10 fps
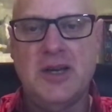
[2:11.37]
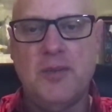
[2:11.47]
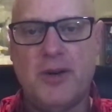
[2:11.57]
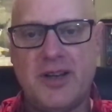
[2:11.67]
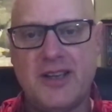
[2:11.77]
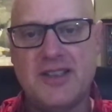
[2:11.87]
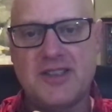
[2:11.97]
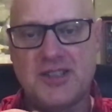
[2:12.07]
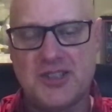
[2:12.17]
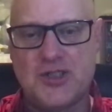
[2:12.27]
but it is
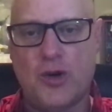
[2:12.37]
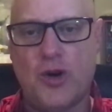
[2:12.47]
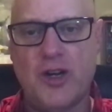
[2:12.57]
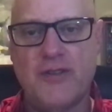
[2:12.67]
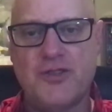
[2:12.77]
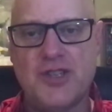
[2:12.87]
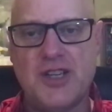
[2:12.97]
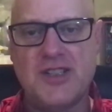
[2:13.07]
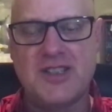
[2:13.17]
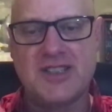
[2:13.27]
the story of
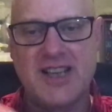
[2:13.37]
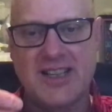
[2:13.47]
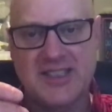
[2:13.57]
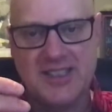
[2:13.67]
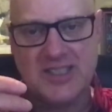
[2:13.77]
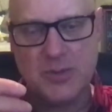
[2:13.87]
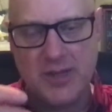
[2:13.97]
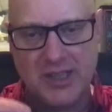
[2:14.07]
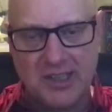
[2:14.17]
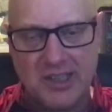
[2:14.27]
Jesus as it is
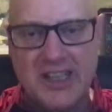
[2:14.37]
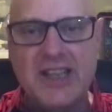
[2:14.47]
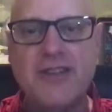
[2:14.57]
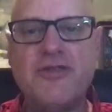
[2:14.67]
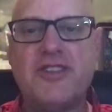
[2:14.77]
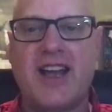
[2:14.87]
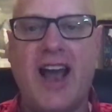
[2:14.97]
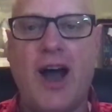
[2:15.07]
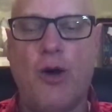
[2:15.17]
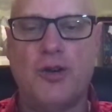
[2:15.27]
being lived
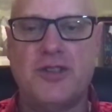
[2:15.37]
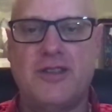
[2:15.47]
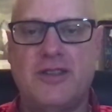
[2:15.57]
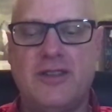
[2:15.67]
out